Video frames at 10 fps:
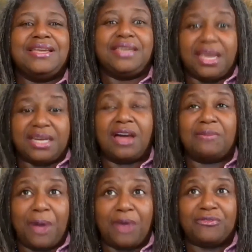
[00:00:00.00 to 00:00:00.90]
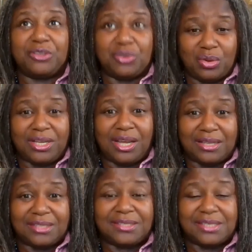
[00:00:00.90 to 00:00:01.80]
Getting up off the toilet
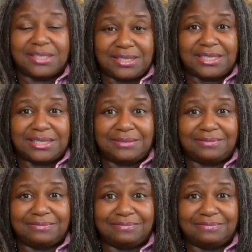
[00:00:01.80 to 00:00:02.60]
unassisted.